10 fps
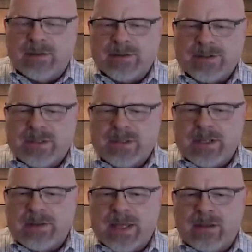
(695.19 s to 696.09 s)
Let's
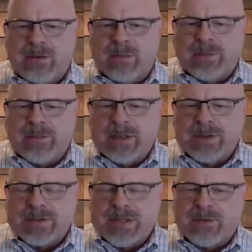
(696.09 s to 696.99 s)
dig into that a little bit
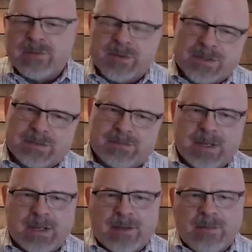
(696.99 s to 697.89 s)
because that one
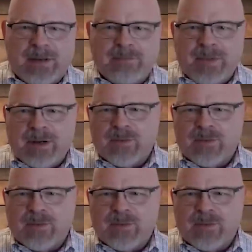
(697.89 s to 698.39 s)
was made